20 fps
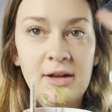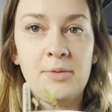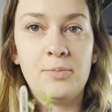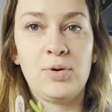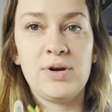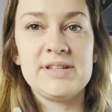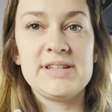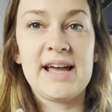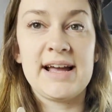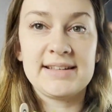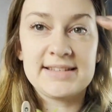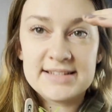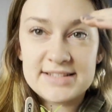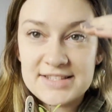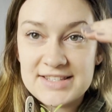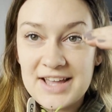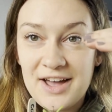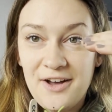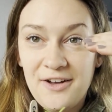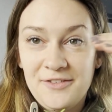protect
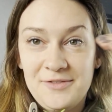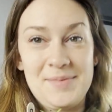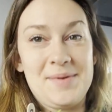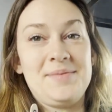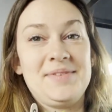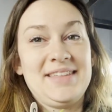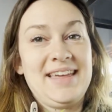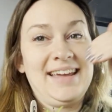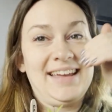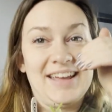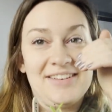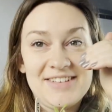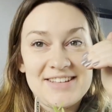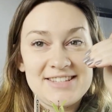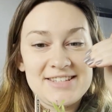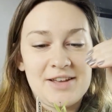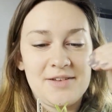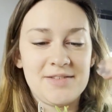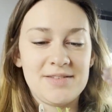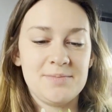itself, maybe like give
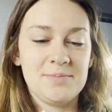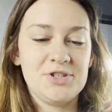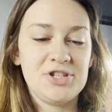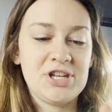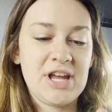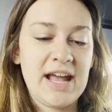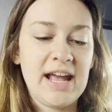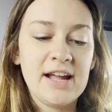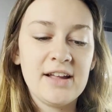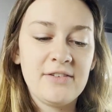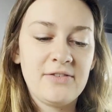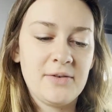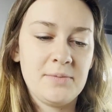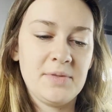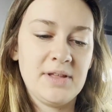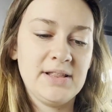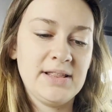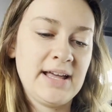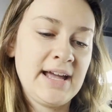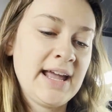itself some shade from
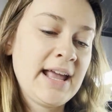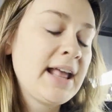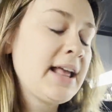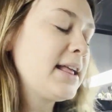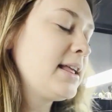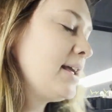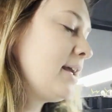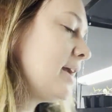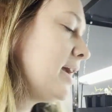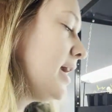the light.